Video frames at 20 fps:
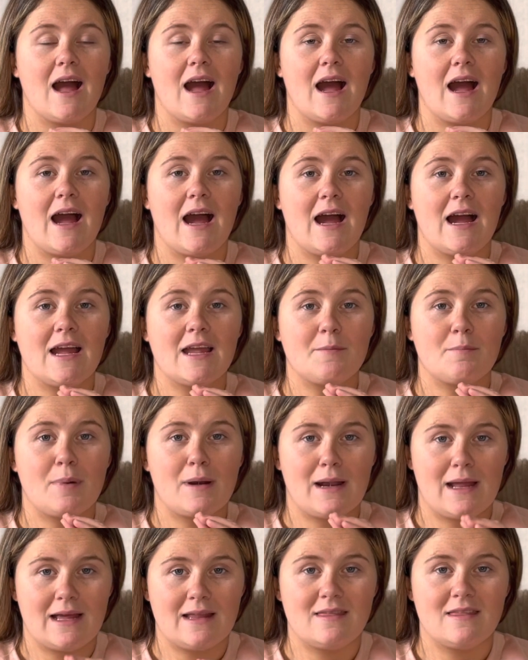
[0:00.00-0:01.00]
I
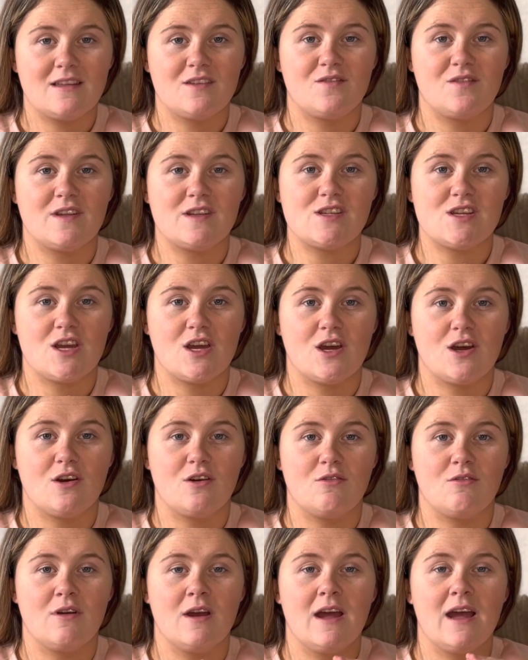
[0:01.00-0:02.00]
planned this
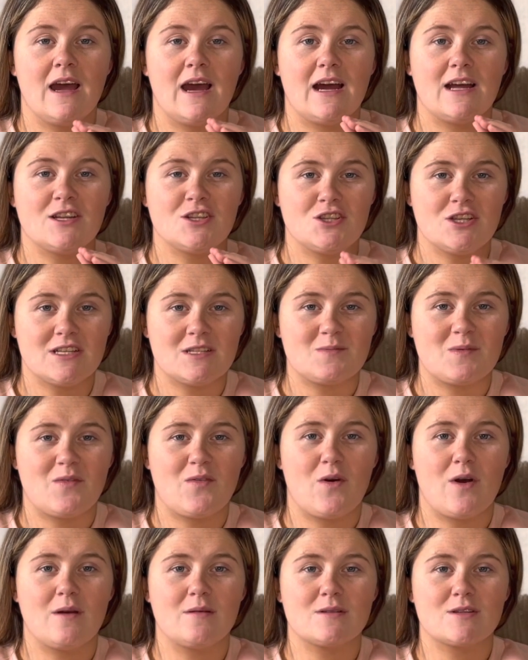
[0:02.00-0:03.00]
video and just
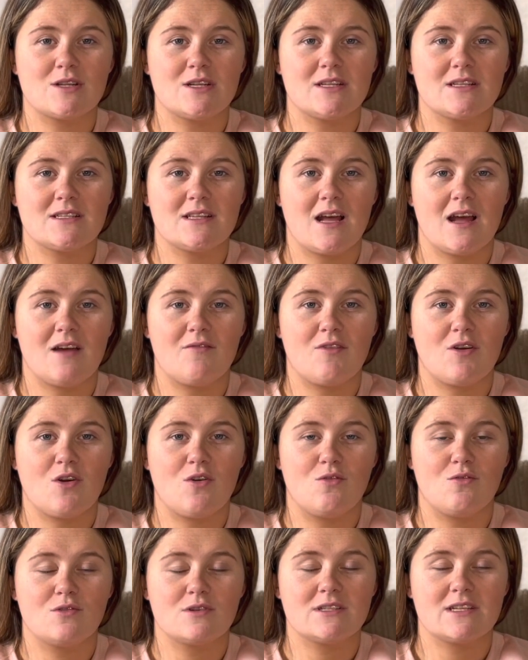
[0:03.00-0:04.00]
before I was going to start
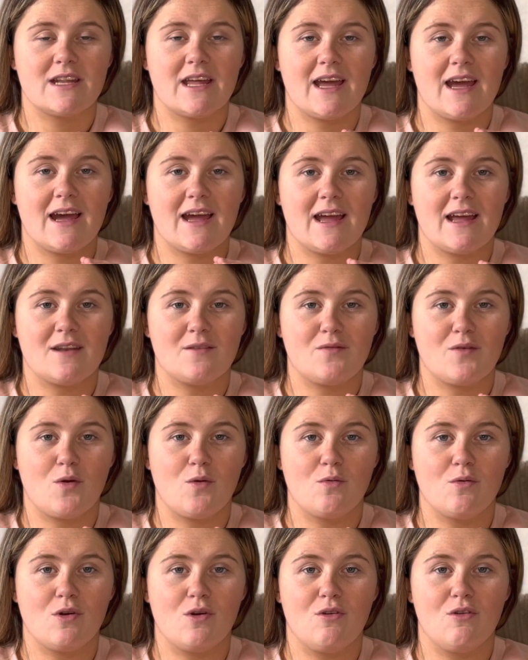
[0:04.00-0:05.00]
recording it, I had a
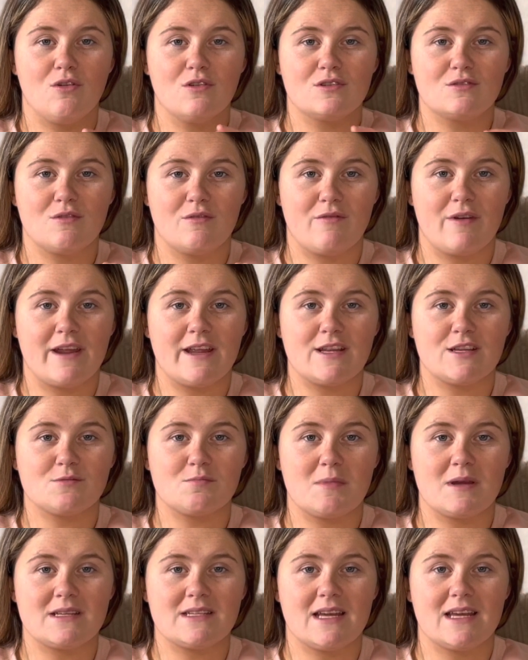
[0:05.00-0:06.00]
phone call to arrange
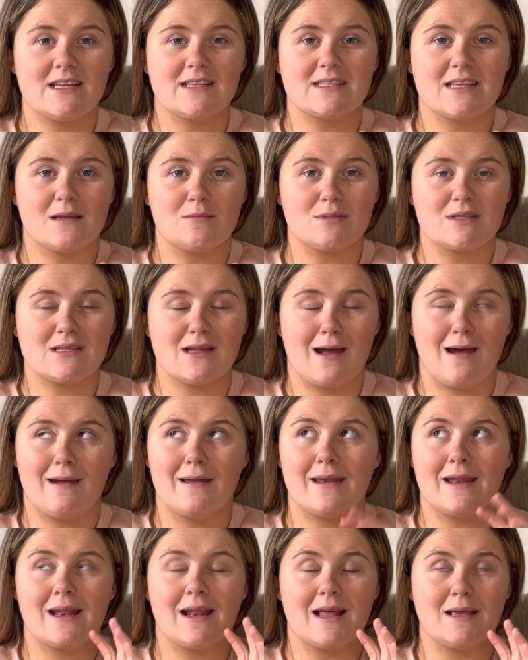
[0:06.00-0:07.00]
my days that I'm
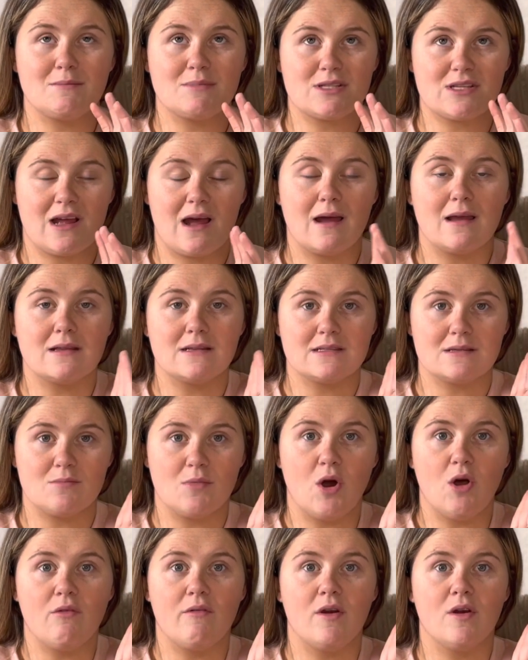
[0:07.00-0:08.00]
starting, and I'm starting
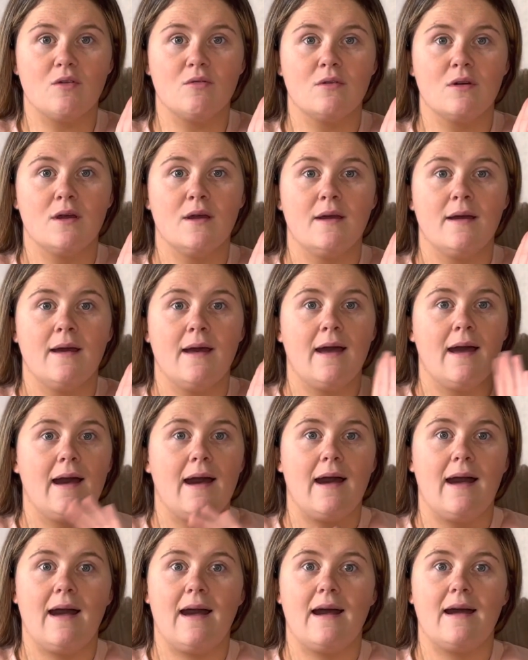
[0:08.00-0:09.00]
tomorrow.
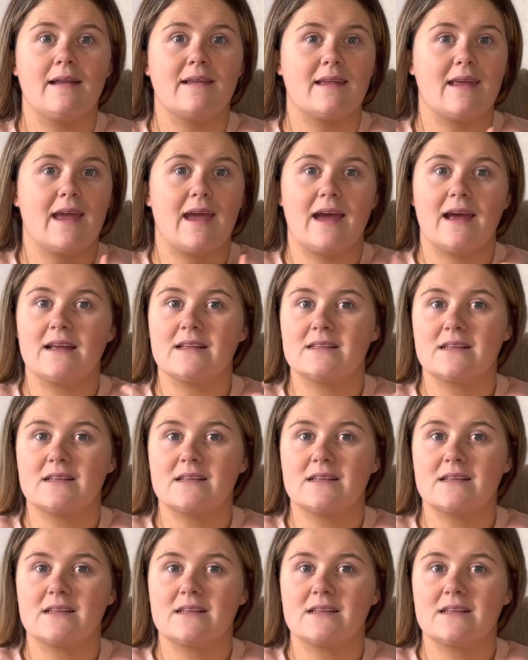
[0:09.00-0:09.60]
And yeah, it's